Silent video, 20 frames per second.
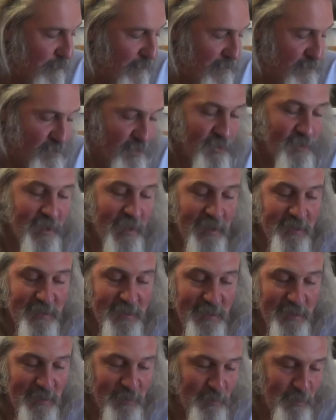And she said, "I'll
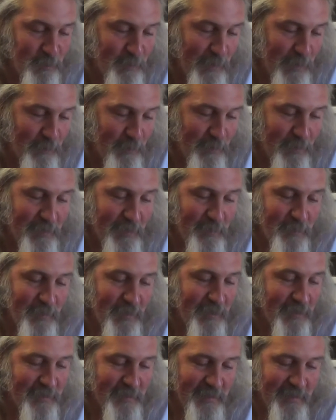send you a newspaper clip," and
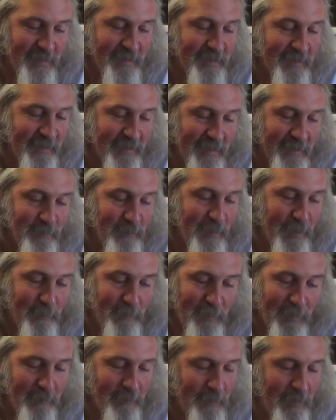I'll send you. I said, "Yeah, man,
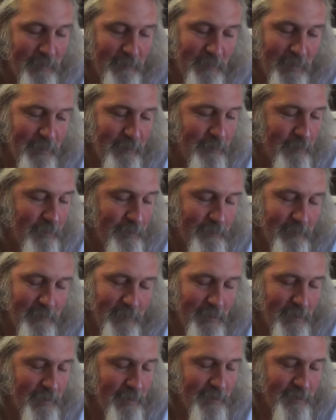man, man, man."
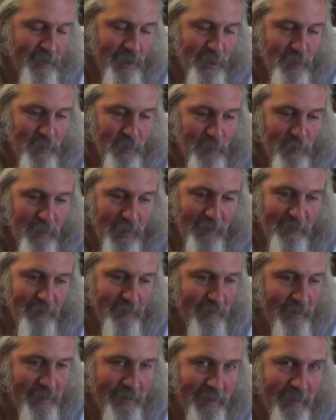His husband and wife,
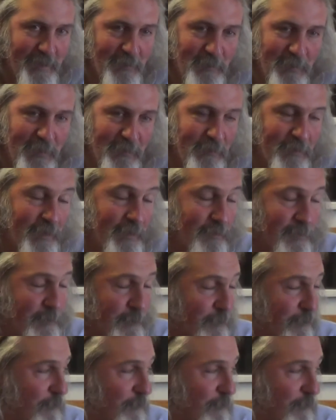I, I don't get involved.